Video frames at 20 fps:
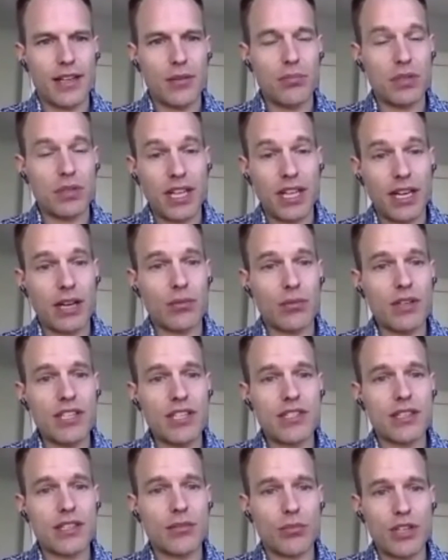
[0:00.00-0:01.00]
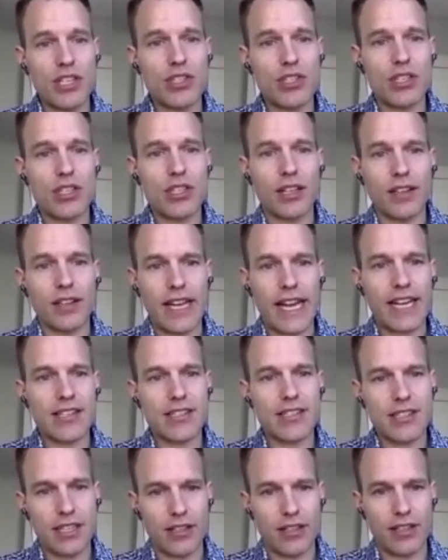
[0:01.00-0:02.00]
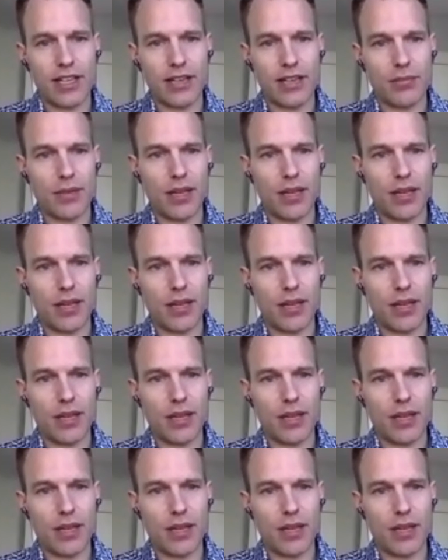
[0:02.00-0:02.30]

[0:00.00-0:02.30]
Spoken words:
But then I reached a glass ceiling in